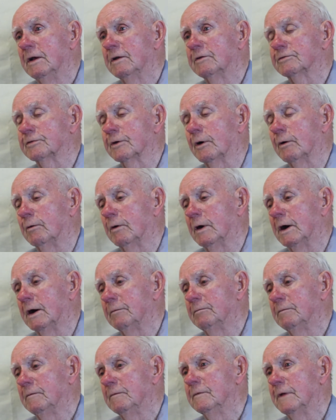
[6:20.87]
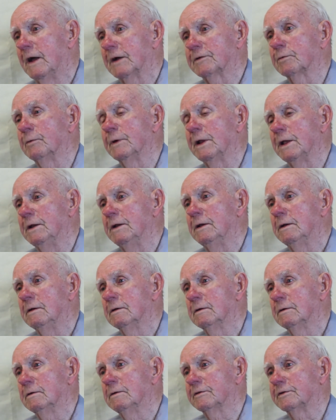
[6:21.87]
So that's when he
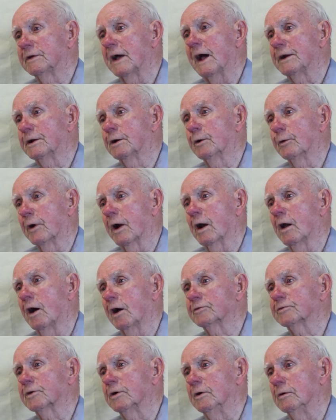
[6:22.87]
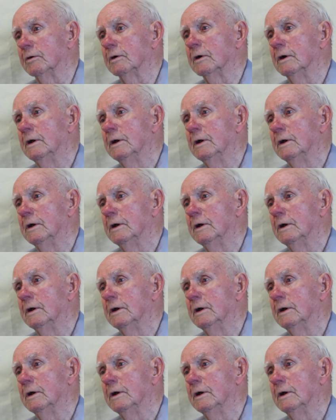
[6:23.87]
decided to go to law school.